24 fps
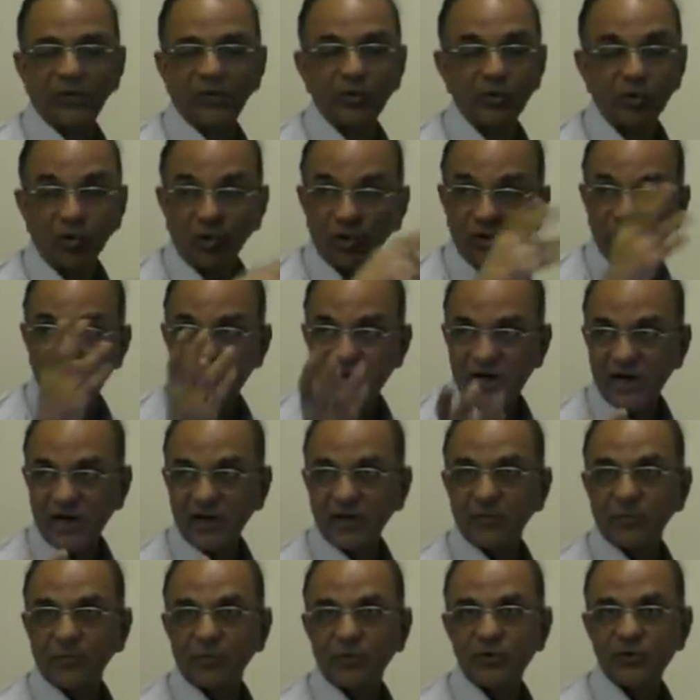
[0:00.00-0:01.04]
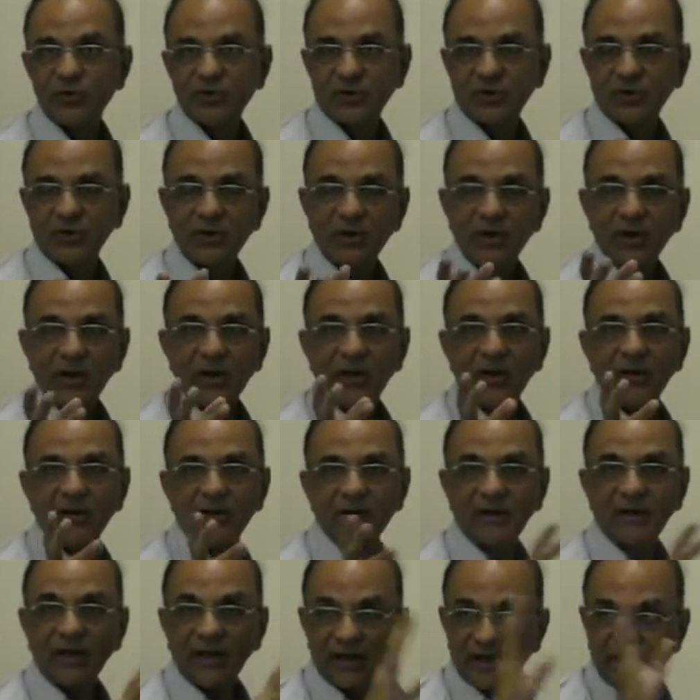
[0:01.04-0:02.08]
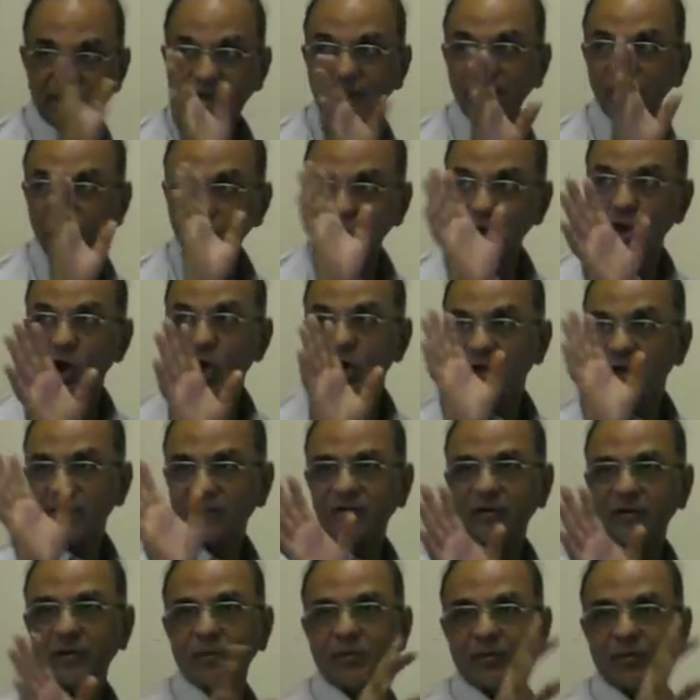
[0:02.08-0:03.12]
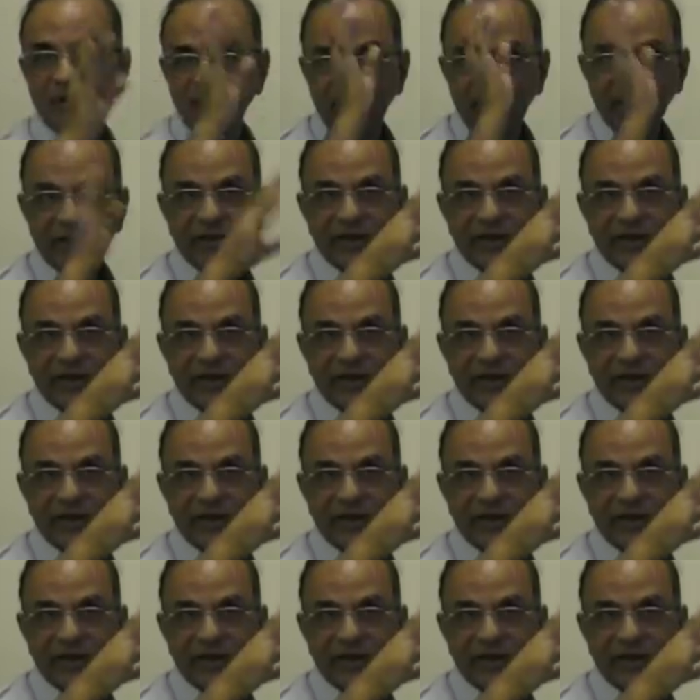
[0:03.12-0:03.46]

you don't change the position, that is not acceptable.